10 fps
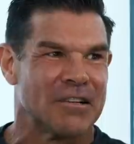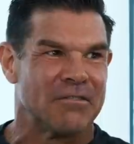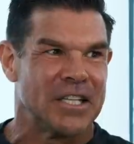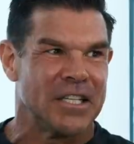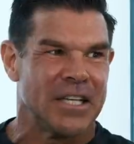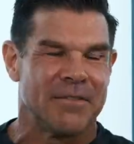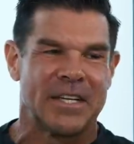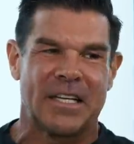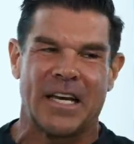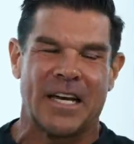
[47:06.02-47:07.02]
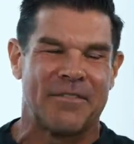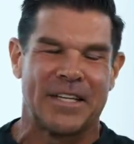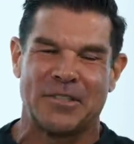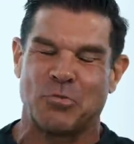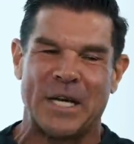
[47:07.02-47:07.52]
like, really? I'm like, yeah,
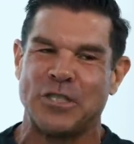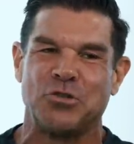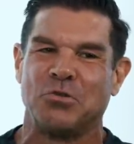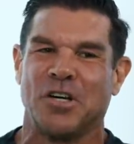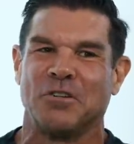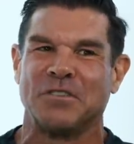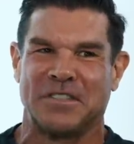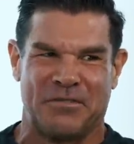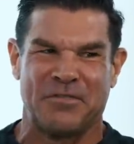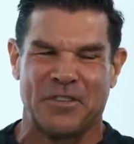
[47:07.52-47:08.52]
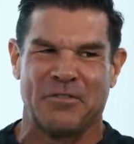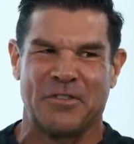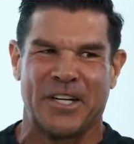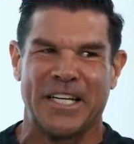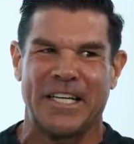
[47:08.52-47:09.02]
man, it's way too low. It's, you feel
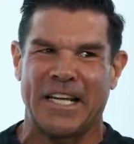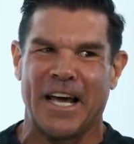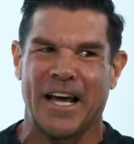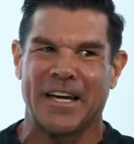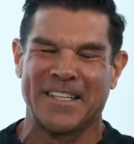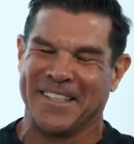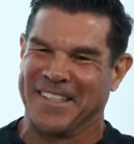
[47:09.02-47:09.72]
funny? Yeah.